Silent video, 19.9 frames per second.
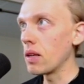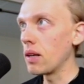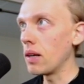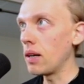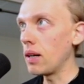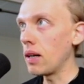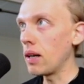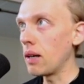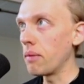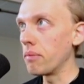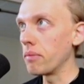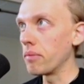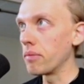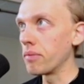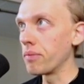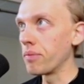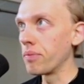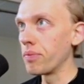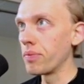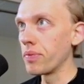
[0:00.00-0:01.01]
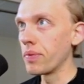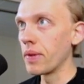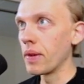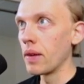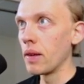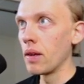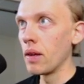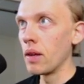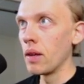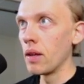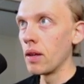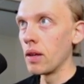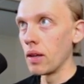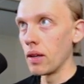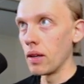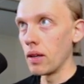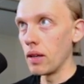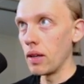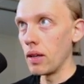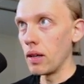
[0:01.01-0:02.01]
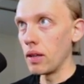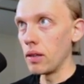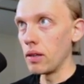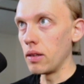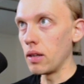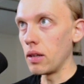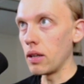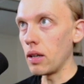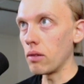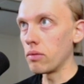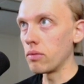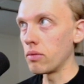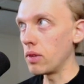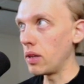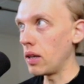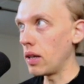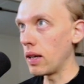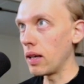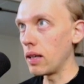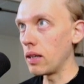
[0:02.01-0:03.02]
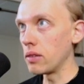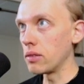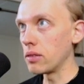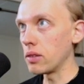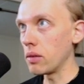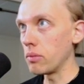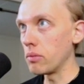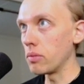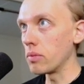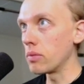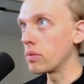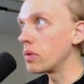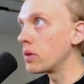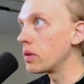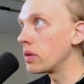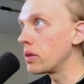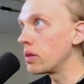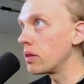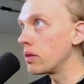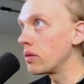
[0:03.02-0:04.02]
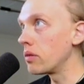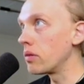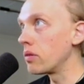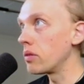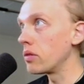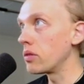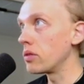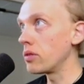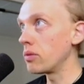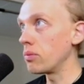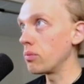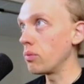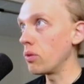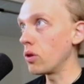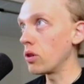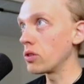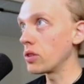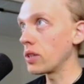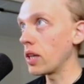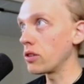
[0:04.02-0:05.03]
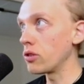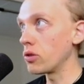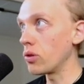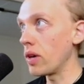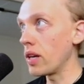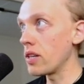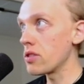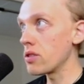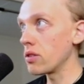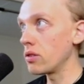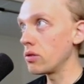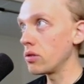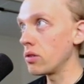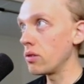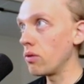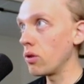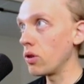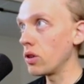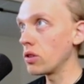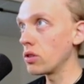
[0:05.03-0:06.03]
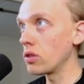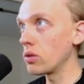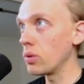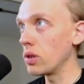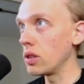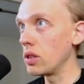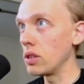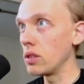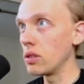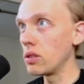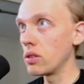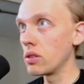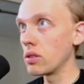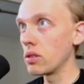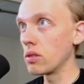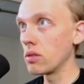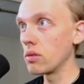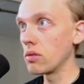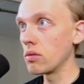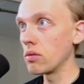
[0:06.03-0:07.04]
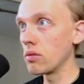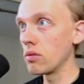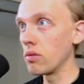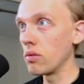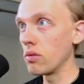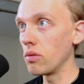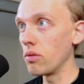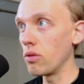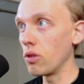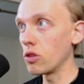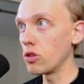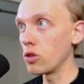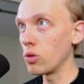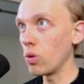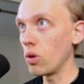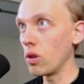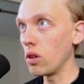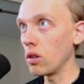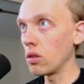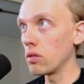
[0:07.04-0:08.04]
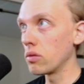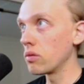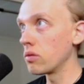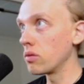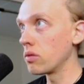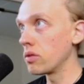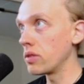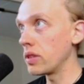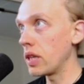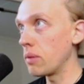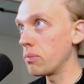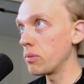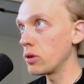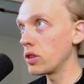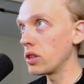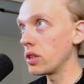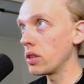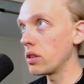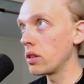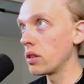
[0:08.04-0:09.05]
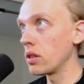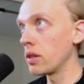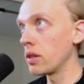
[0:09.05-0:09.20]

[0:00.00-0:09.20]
And yeah, then I added some more saturation to the voice with this virtual tape machine.